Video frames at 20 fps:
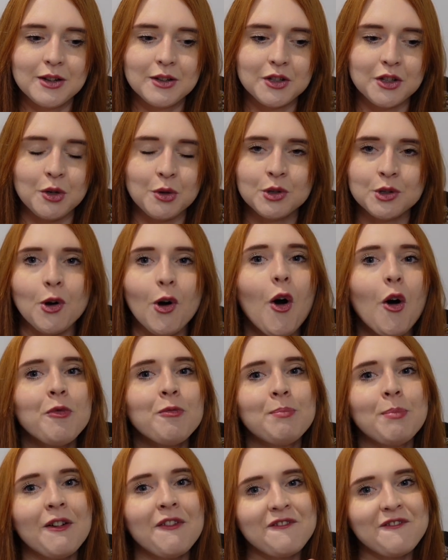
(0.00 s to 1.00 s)
to sort
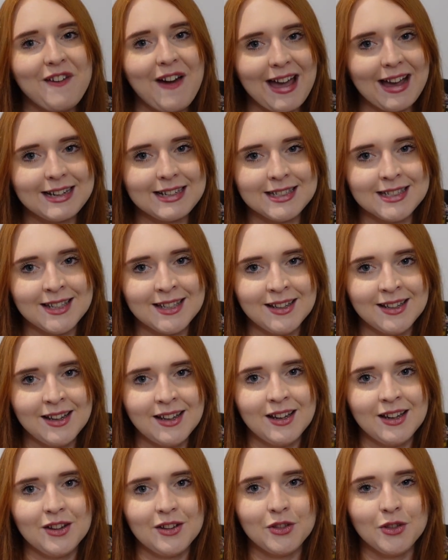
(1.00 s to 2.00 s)
of perfect
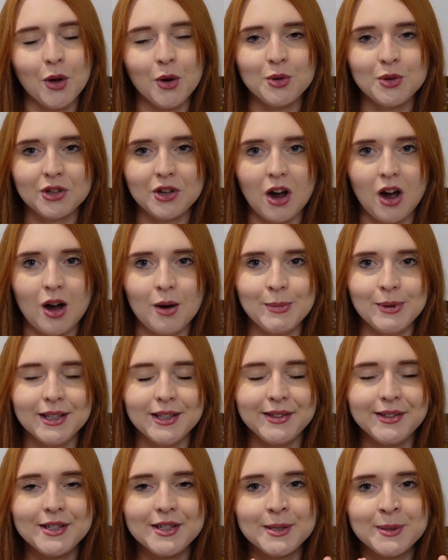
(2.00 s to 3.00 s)
those
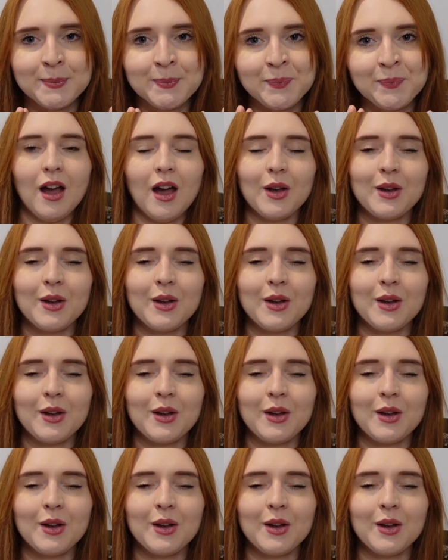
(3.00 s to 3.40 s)
garments.